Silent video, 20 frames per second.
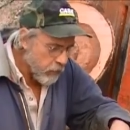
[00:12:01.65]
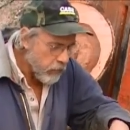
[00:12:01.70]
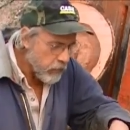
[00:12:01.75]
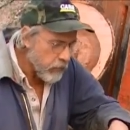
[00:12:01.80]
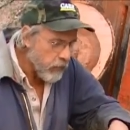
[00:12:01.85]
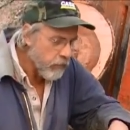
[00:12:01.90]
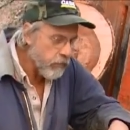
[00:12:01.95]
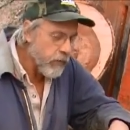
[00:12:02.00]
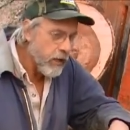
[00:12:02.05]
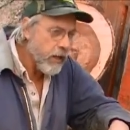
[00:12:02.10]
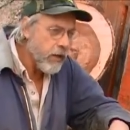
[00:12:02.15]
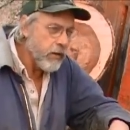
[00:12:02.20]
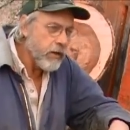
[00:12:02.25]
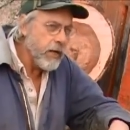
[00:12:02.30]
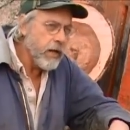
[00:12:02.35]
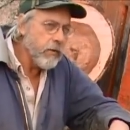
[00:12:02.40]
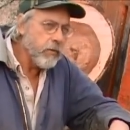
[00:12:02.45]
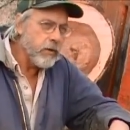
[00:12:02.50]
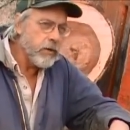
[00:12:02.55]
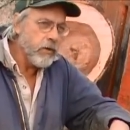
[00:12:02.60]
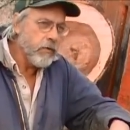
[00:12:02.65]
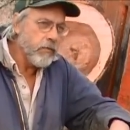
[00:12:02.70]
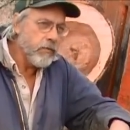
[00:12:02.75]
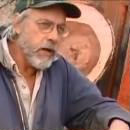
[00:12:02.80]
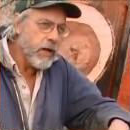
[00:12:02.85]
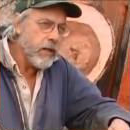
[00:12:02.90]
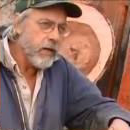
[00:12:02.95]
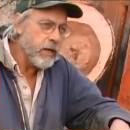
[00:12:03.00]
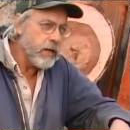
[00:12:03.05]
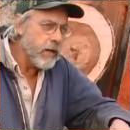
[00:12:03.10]
when you're filing that, when you're
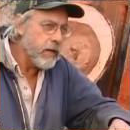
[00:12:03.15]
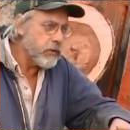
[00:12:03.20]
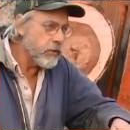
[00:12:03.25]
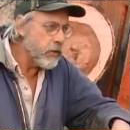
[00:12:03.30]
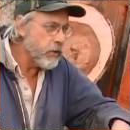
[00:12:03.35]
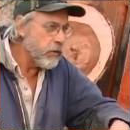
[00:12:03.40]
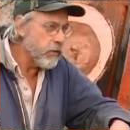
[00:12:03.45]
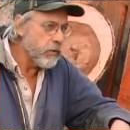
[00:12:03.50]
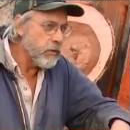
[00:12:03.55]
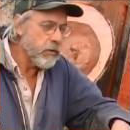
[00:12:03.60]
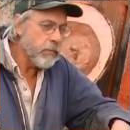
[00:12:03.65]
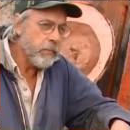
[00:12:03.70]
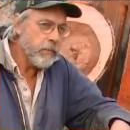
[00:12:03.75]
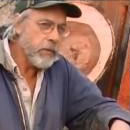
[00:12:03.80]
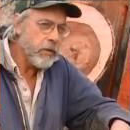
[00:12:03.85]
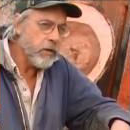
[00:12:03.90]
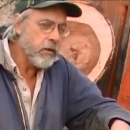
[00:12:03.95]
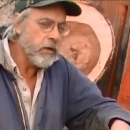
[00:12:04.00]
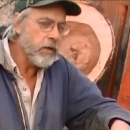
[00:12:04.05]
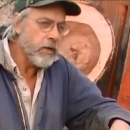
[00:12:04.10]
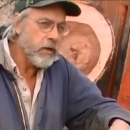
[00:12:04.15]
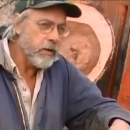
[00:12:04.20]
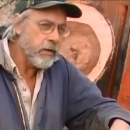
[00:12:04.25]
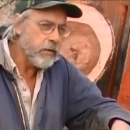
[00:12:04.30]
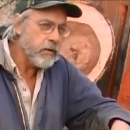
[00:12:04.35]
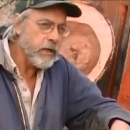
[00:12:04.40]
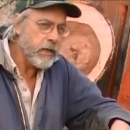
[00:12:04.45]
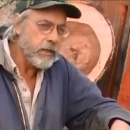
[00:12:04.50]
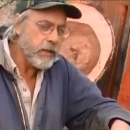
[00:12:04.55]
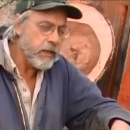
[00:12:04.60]
filing that tooth, you're going to
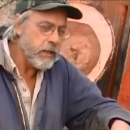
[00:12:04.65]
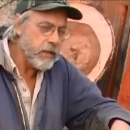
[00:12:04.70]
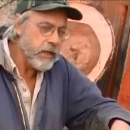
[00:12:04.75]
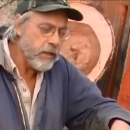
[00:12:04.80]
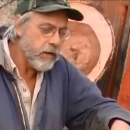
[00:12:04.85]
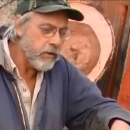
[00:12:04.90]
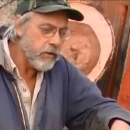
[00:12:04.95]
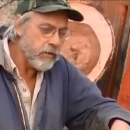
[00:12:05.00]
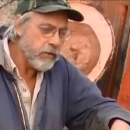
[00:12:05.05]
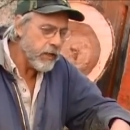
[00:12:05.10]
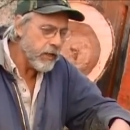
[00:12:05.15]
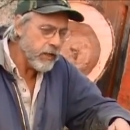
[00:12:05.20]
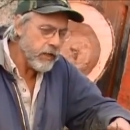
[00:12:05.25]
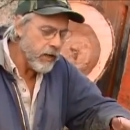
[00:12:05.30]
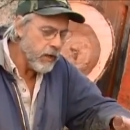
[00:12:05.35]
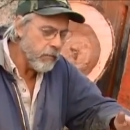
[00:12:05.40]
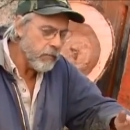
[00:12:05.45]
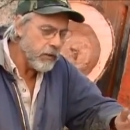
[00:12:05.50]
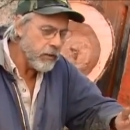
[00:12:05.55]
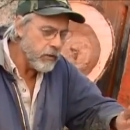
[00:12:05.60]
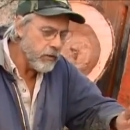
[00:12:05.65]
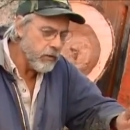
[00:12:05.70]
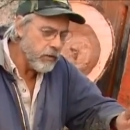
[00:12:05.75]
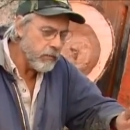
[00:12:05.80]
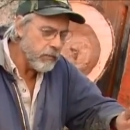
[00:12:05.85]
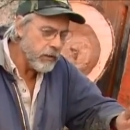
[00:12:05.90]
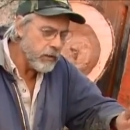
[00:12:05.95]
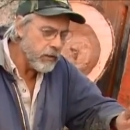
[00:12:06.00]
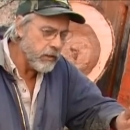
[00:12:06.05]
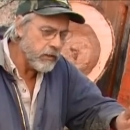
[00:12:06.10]
undercut that cutter. You can't help but do
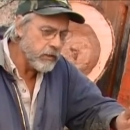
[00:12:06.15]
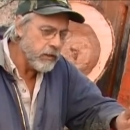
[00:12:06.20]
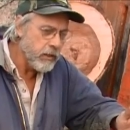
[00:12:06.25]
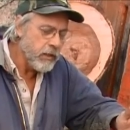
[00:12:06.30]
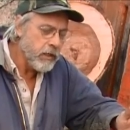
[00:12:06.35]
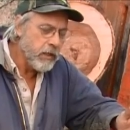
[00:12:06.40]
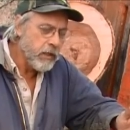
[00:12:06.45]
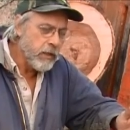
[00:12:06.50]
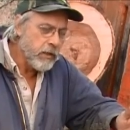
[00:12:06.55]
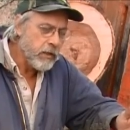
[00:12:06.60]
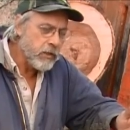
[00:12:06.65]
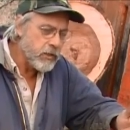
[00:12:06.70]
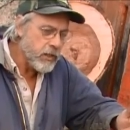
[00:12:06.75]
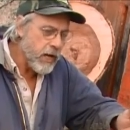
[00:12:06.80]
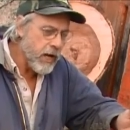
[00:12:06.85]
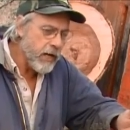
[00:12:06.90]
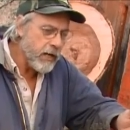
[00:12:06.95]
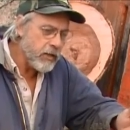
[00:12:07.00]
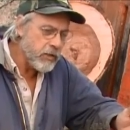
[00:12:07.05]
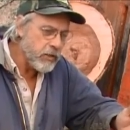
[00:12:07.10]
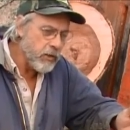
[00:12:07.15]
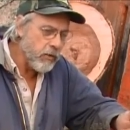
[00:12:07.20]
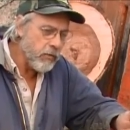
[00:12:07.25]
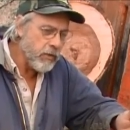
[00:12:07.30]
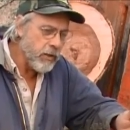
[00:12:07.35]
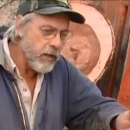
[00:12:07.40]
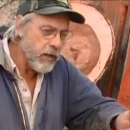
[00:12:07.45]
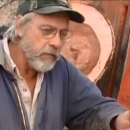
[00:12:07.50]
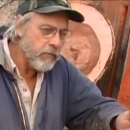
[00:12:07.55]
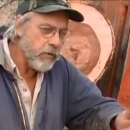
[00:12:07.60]
it because the side is so
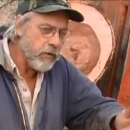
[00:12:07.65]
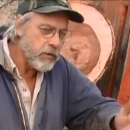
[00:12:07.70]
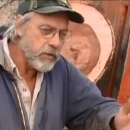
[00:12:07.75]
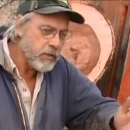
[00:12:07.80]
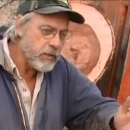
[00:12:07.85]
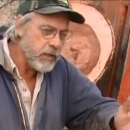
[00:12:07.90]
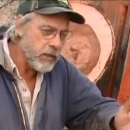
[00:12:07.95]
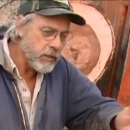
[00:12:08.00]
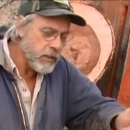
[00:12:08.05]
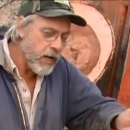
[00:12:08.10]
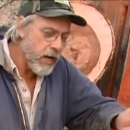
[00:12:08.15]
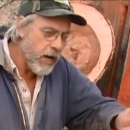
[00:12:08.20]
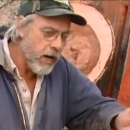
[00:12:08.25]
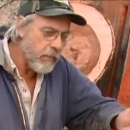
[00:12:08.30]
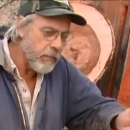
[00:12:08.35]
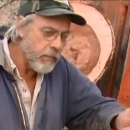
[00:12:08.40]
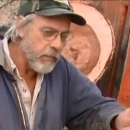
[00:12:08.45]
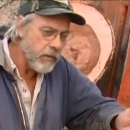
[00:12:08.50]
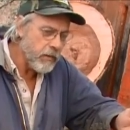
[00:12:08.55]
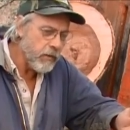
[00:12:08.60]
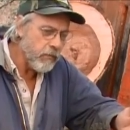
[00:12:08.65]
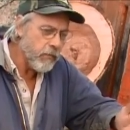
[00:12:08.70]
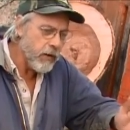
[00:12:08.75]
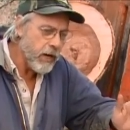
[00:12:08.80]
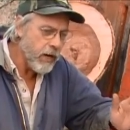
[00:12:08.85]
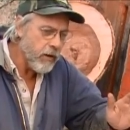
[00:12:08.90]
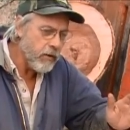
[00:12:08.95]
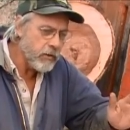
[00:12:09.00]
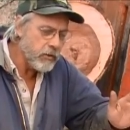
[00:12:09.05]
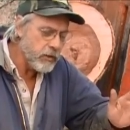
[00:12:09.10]
thin versus the top. The
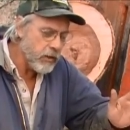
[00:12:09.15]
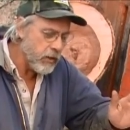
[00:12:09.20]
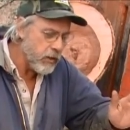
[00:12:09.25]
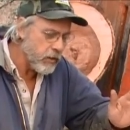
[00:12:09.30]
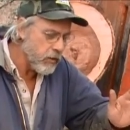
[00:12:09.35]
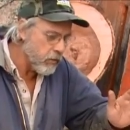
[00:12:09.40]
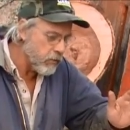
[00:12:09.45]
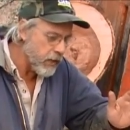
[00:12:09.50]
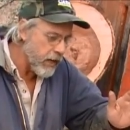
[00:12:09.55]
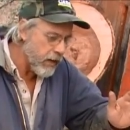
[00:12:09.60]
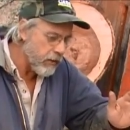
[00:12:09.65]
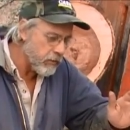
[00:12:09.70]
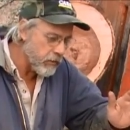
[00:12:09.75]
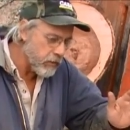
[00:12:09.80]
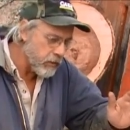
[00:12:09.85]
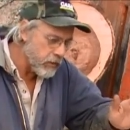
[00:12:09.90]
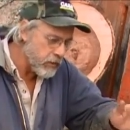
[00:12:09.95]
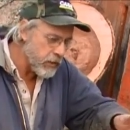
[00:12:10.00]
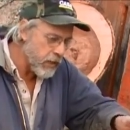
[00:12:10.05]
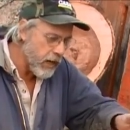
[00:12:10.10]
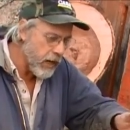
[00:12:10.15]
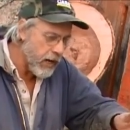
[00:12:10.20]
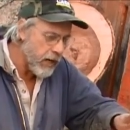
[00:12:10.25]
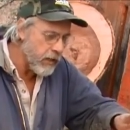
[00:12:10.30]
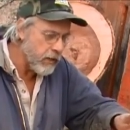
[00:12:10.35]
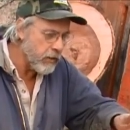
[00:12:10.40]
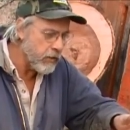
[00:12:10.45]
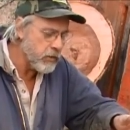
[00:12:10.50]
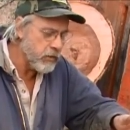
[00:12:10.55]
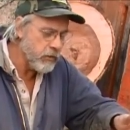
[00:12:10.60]
file is going to go down to the
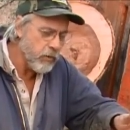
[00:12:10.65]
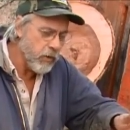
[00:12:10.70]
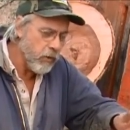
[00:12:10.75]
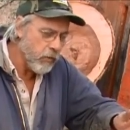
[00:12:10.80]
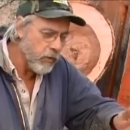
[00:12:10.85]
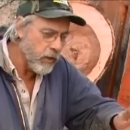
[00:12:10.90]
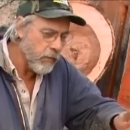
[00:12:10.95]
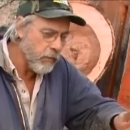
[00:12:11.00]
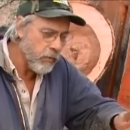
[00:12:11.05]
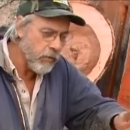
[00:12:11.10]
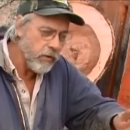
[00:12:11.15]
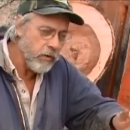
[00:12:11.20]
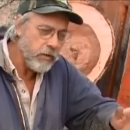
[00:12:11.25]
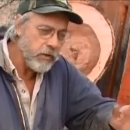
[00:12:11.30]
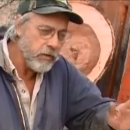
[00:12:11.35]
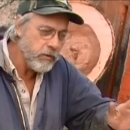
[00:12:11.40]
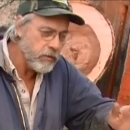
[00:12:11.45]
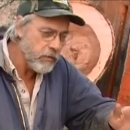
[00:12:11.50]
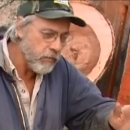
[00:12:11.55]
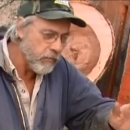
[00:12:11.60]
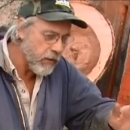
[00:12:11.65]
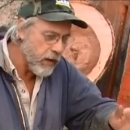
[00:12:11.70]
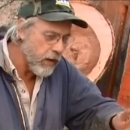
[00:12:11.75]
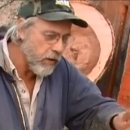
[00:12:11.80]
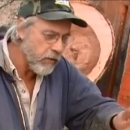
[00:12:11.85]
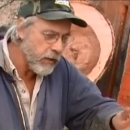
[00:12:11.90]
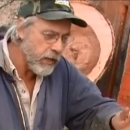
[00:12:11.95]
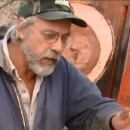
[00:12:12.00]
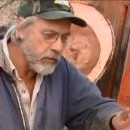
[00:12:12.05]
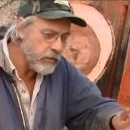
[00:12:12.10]
side unless you hold upward or use a
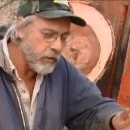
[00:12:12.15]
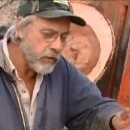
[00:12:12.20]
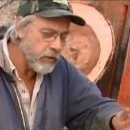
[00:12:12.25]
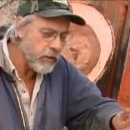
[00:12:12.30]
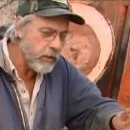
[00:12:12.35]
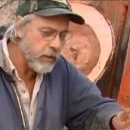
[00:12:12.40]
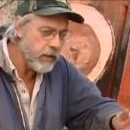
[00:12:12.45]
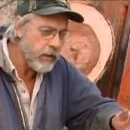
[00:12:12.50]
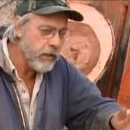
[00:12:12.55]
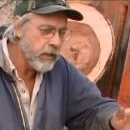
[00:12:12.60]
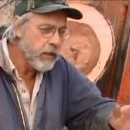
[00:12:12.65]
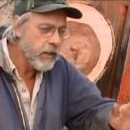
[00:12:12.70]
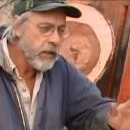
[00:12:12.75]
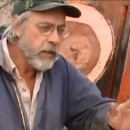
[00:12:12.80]
file gauge on the thing